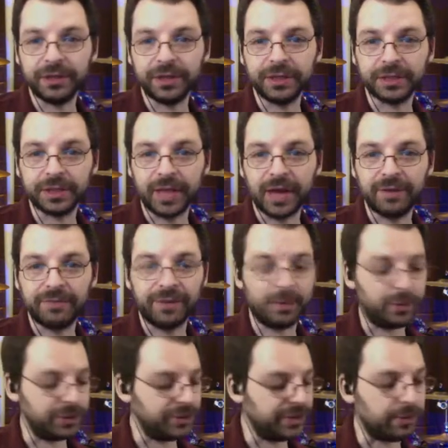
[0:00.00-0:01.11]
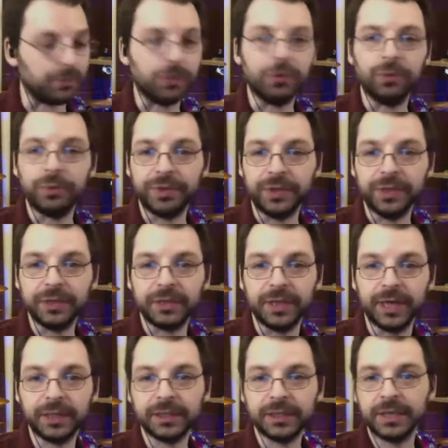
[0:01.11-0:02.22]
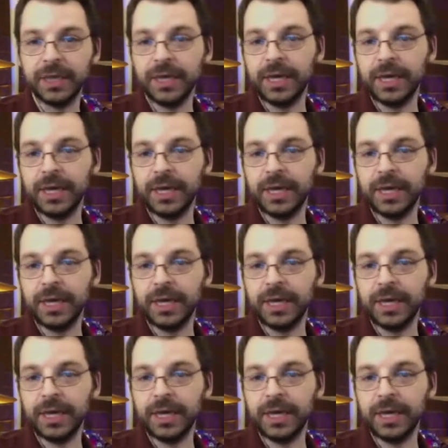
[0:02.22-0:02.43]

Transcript: It's a lot of fun once you get rolling with these things.